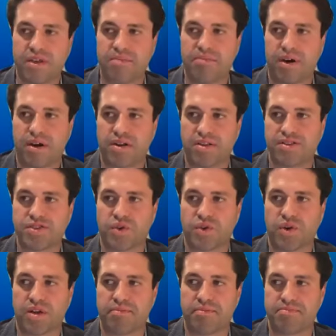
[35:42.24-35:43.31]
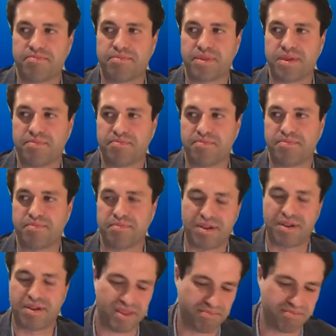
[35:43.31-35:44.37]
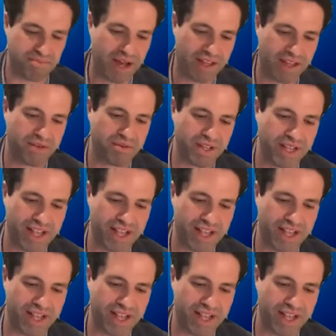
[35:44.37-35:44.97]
part of the story, but the Bollywood